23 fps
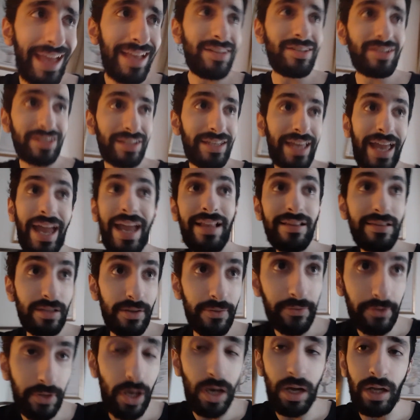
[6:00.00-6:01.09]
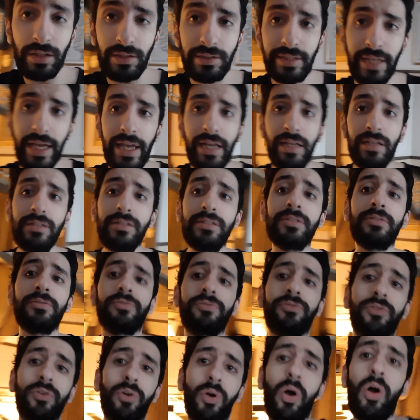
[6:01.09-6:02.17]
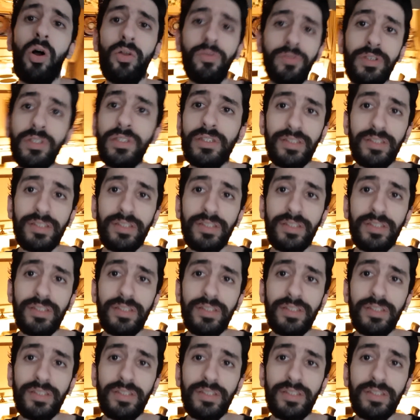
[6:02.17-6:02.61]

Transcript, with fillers: educative content for all these